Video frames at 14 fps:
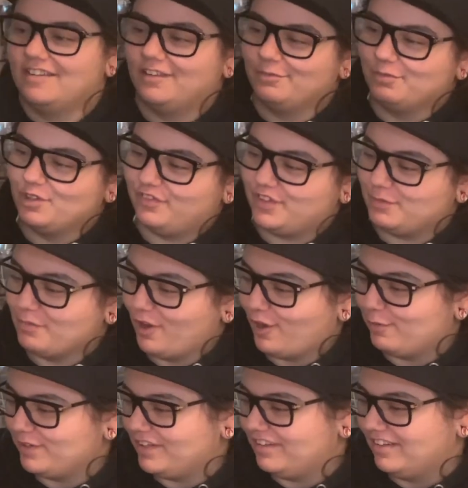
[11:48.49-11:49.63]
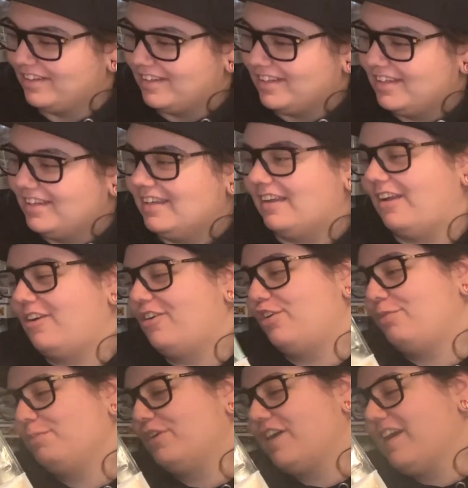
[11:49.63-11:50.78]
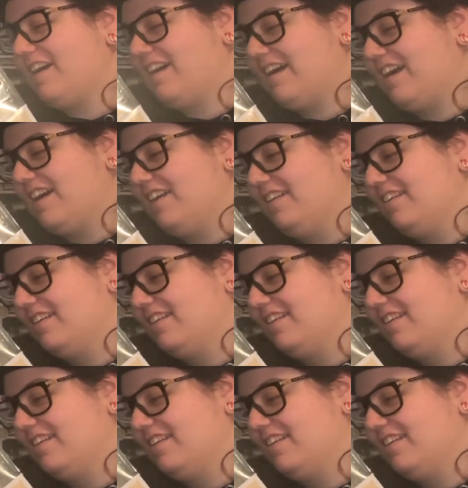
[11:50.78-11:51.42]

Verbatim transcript: the movie moment. Oh, my heart.